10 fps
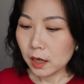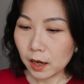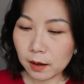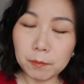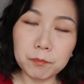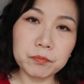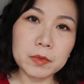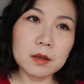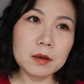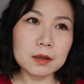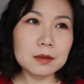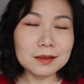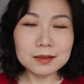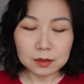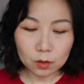
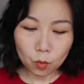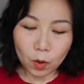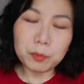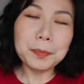Well,